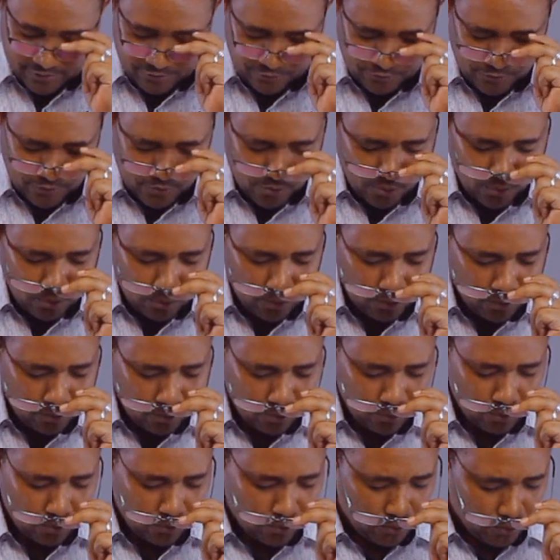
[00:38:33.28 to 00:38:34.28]

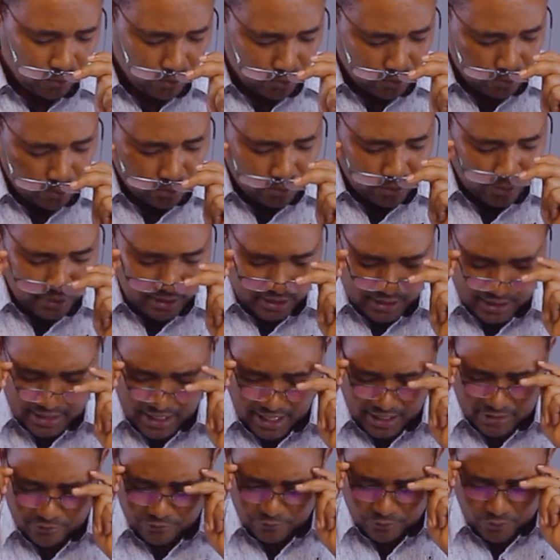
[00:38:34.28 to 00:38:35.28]
for 3
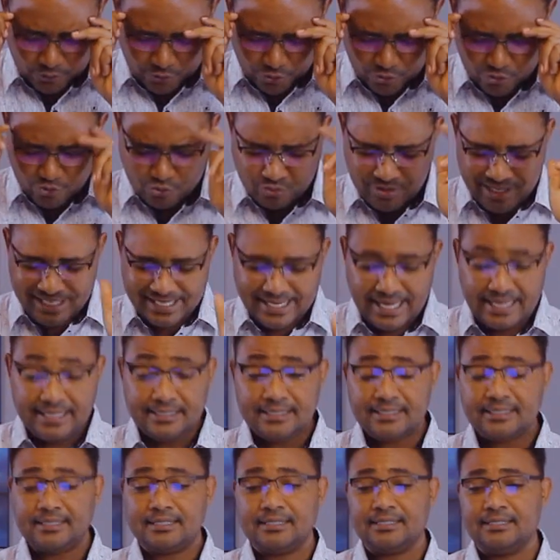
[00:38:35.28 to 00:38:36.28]

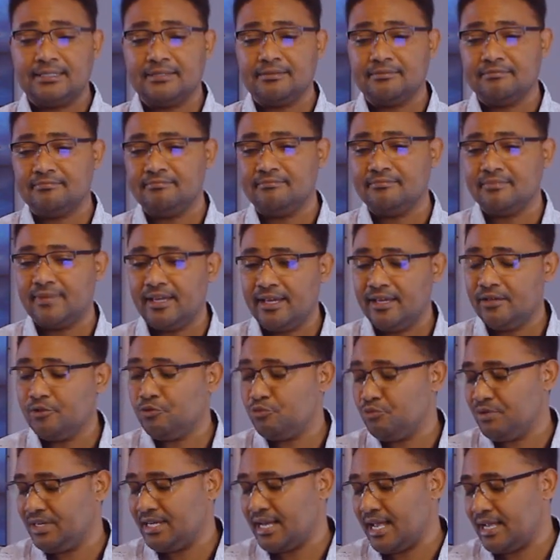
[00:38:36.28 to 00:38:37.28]
days and
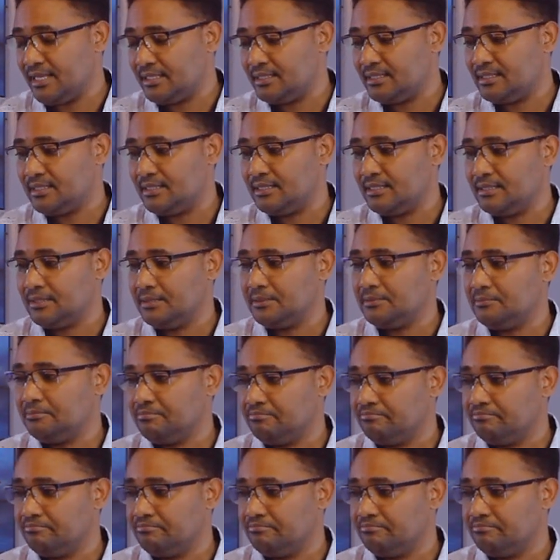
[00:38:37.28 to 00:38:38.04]
3 nights.